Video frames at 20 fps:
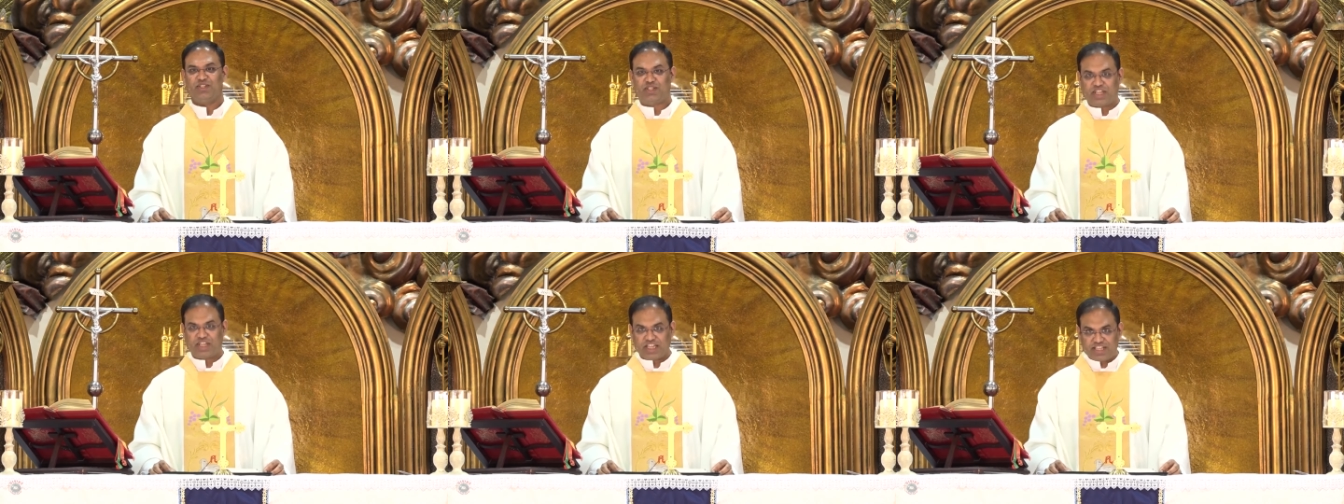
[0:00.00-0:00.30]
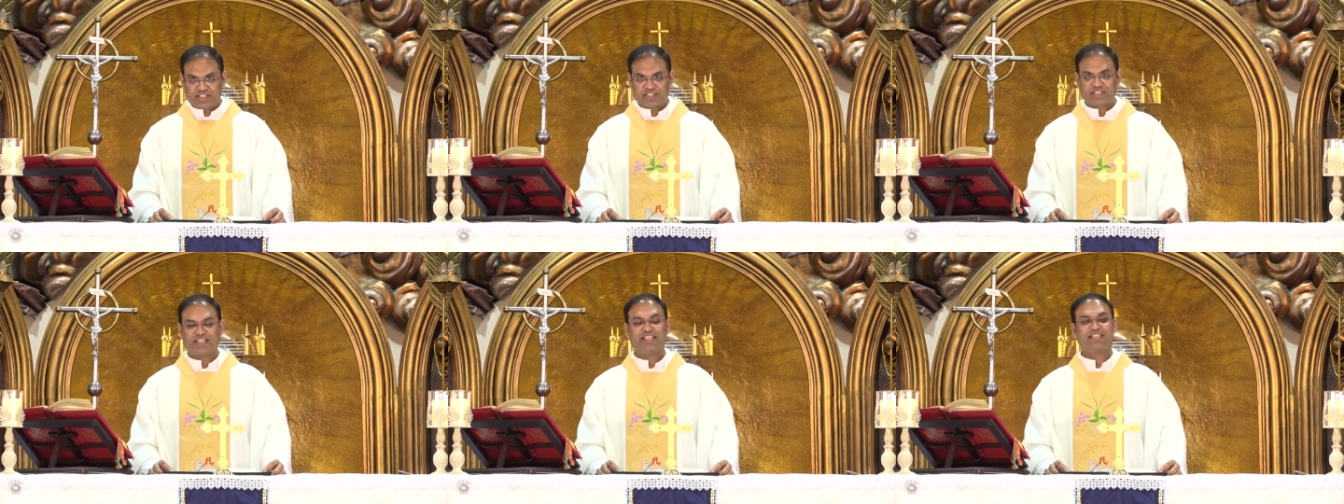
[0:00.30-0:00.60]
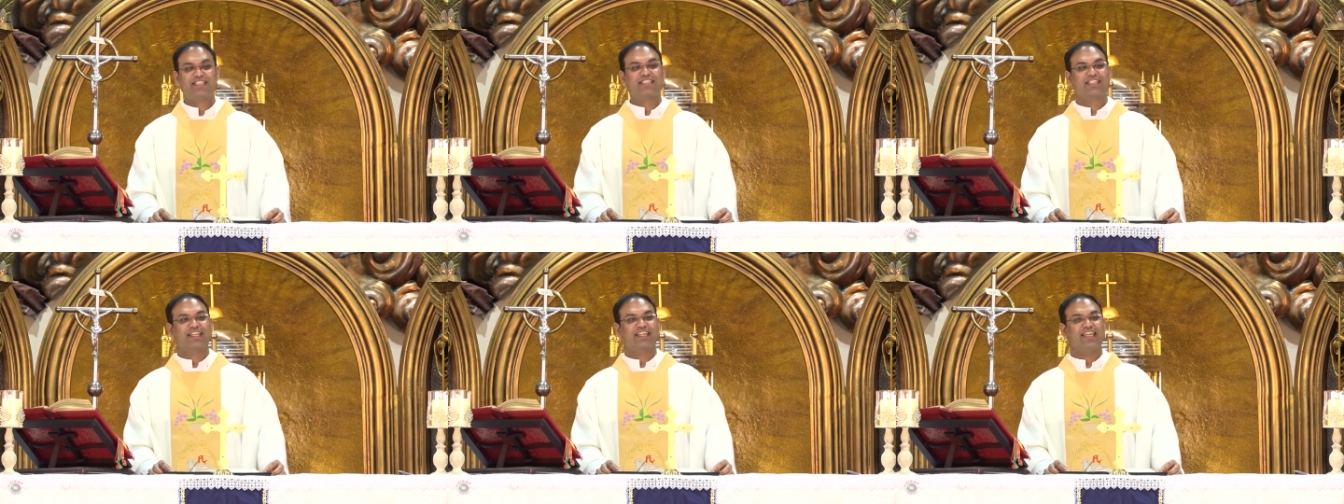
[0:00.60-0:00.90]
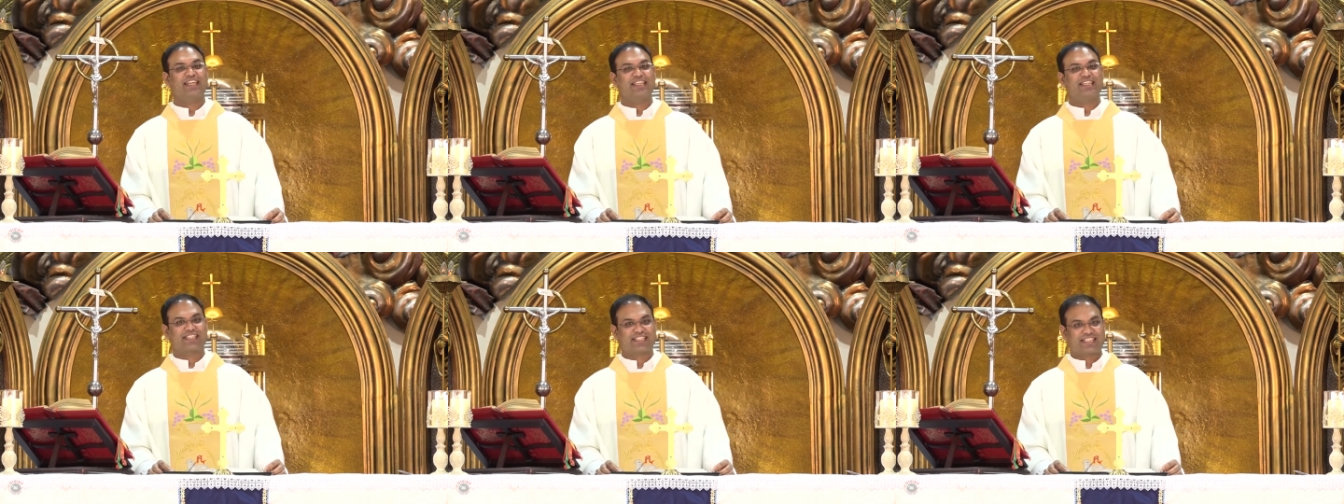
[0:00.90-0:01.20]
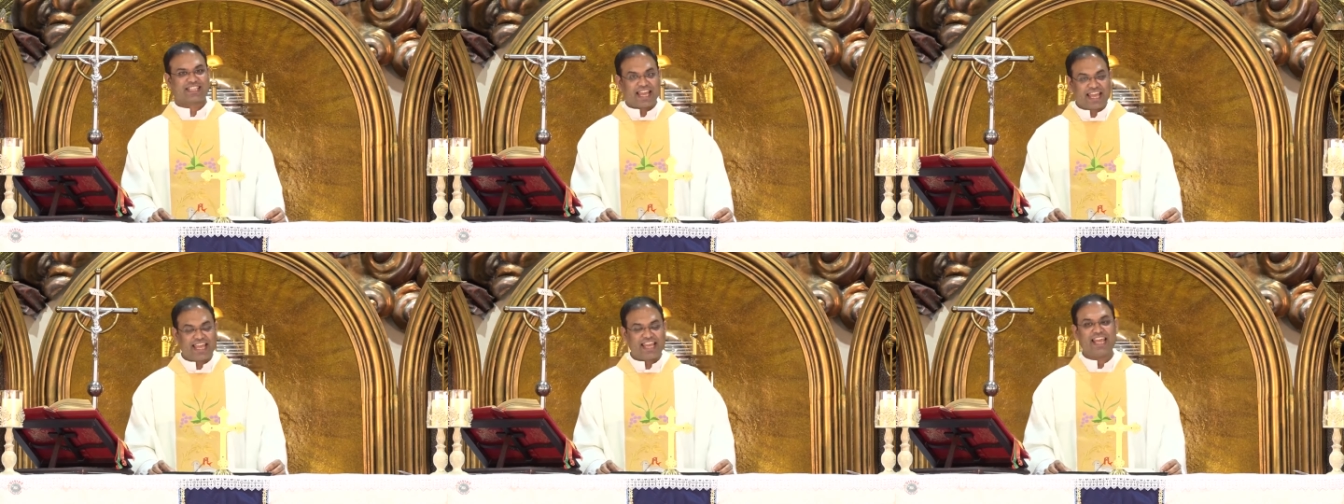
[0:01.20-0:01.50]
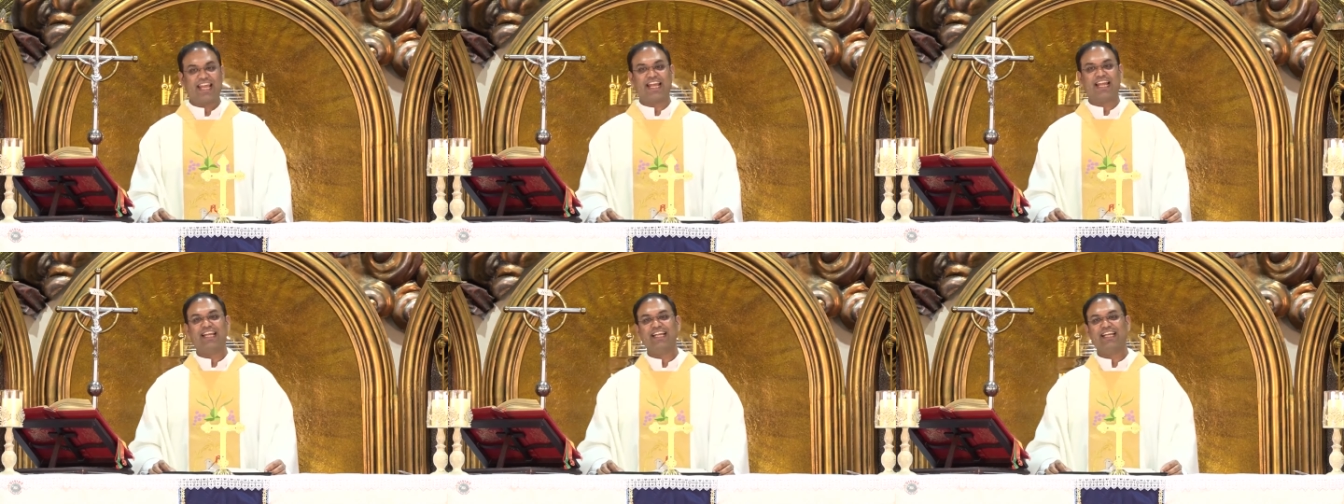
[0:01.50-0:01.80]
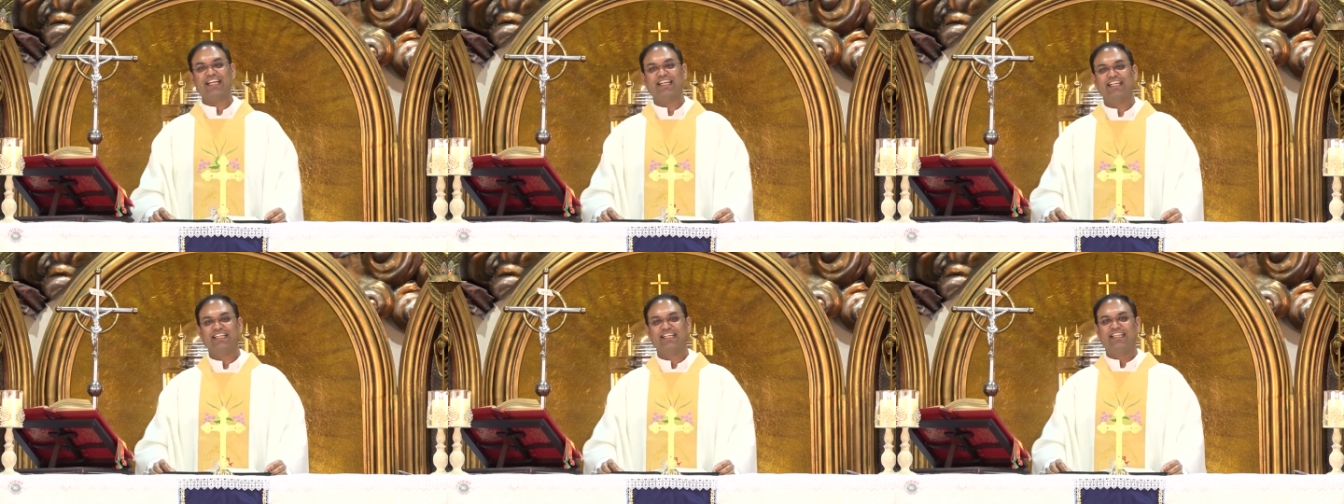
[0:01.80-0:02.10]
Jesus is
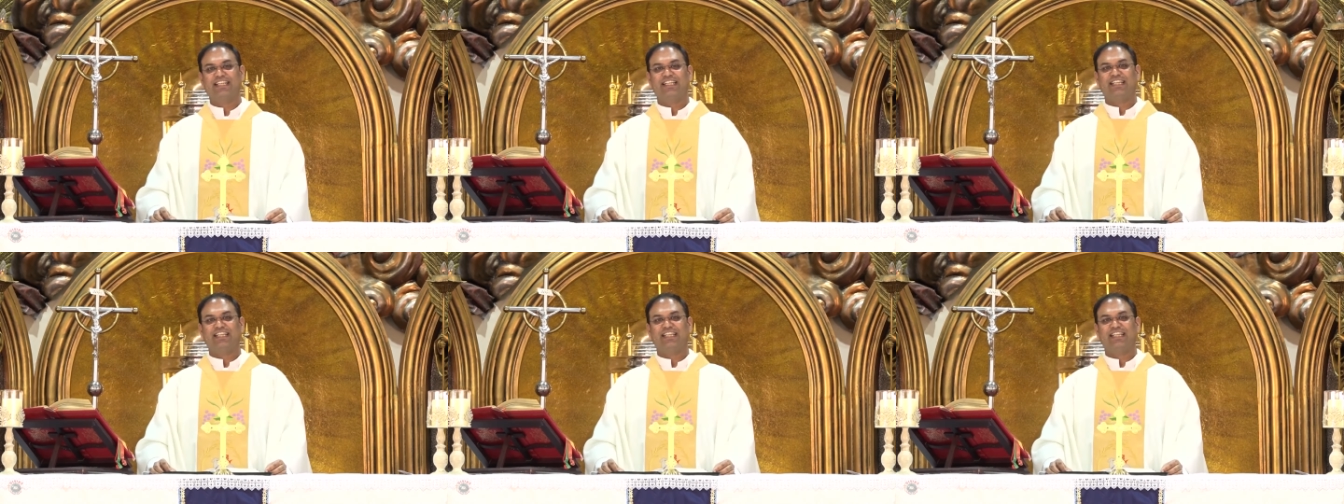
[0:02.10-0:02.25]
saying,